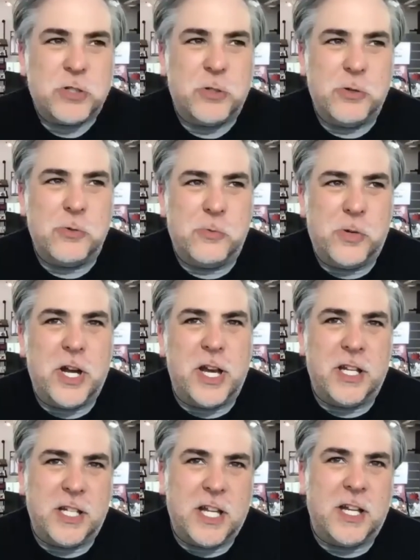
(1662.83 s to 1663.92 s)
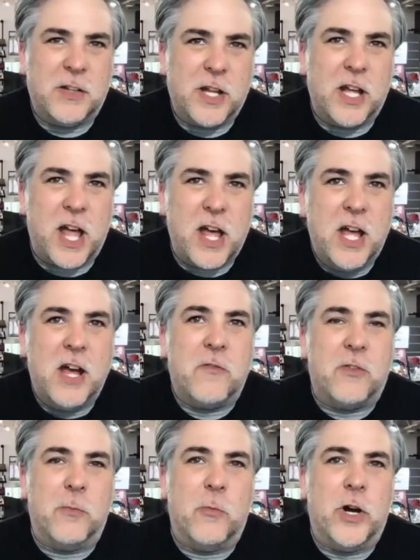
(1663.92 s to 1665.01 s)
cool run, and
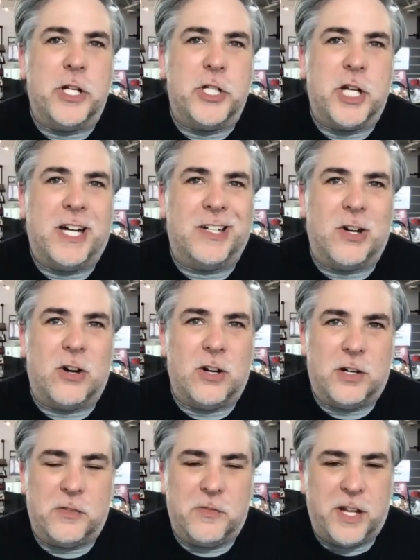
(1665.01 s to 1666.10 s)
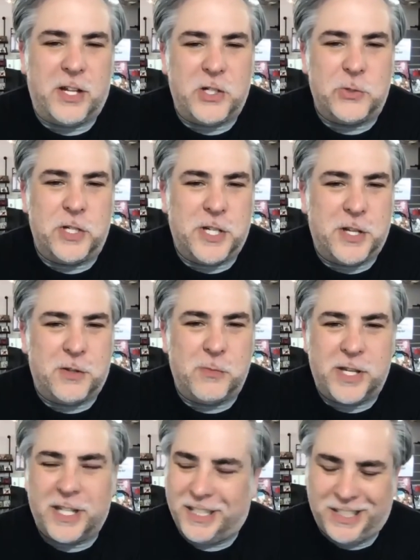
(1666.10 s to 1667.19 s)
from one John Carter fan to another,
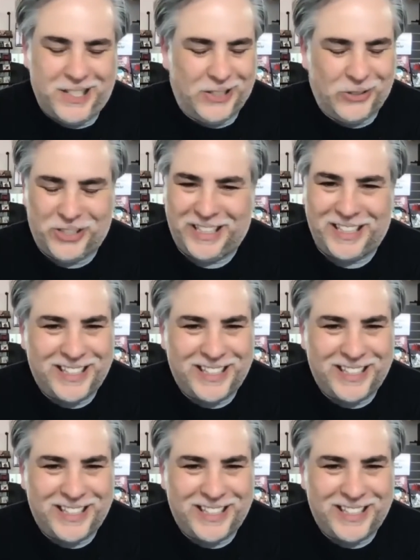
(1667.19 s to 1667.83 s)
man, you killed it.